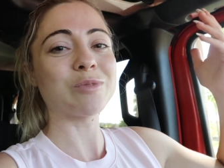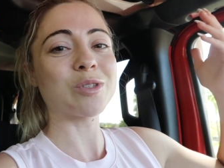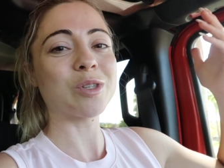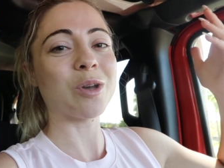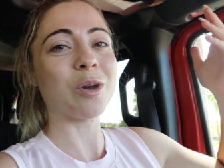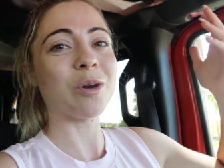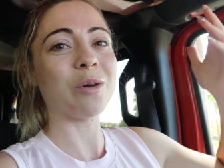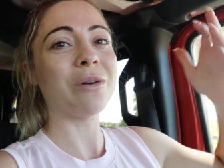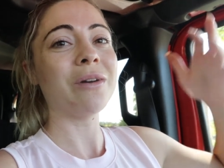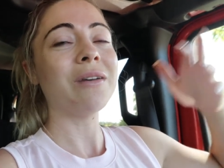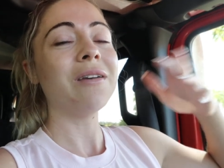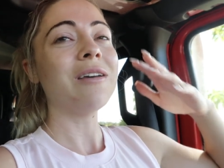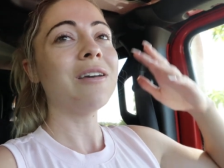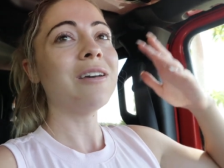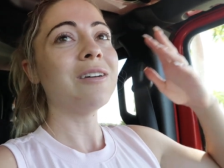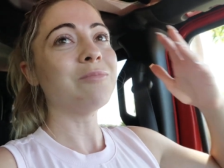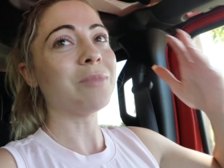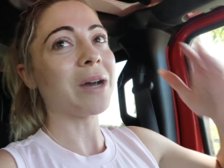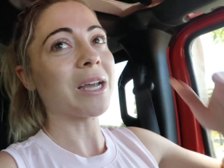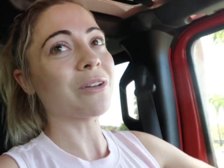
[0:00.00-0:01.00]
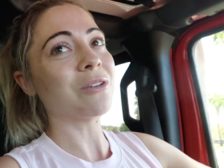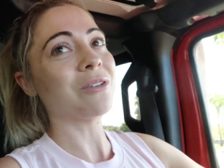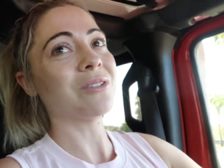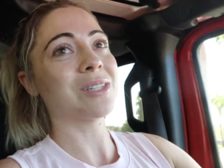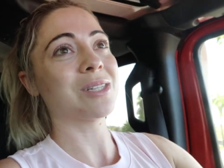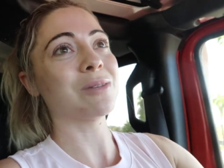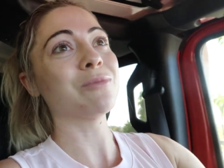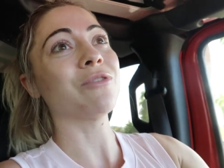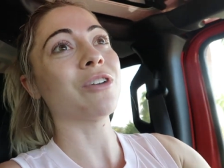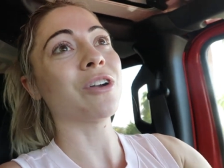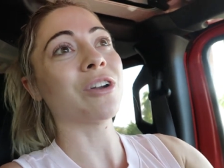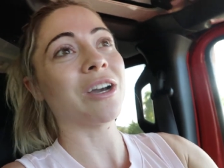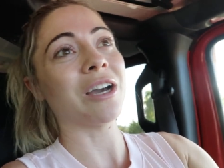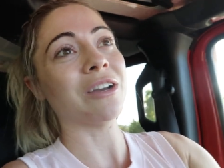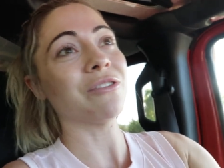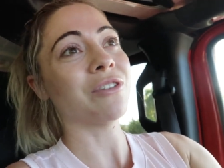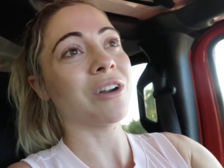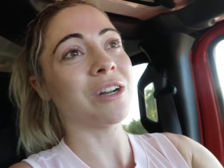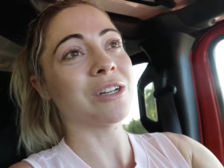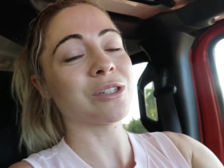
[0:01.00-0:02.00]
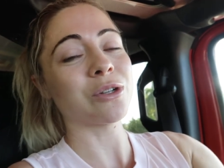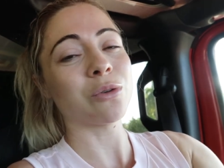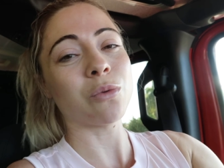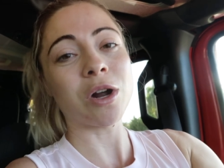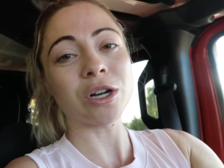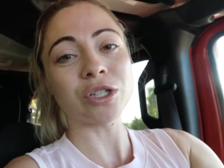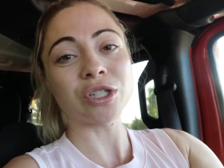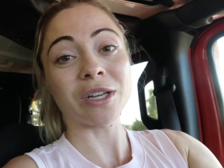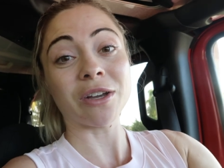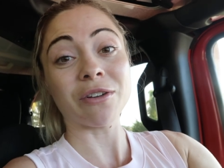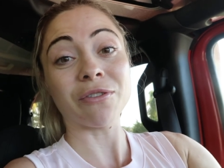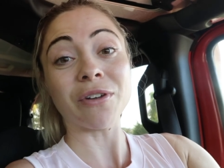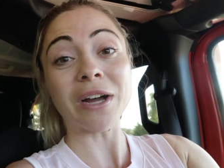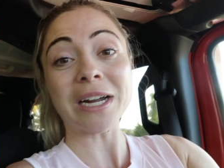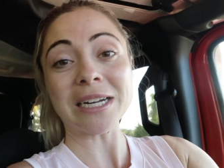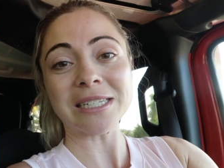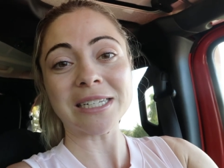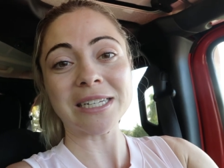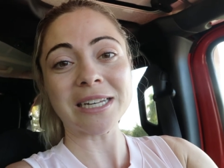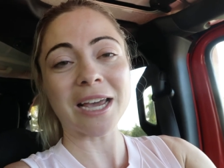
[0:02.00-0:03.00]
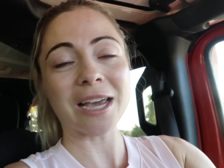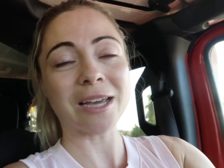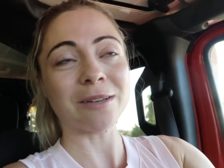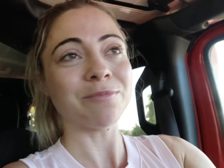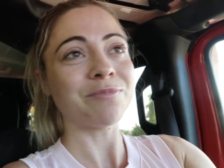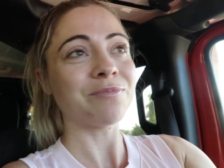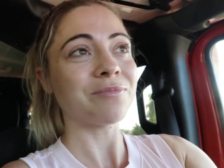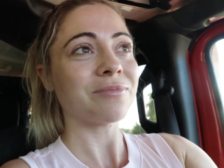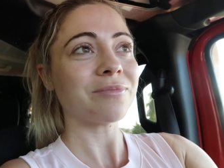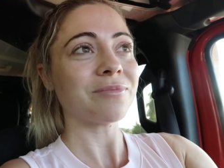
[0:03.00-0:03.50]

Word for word: So Michael and some of our guy friends are watching a fight today.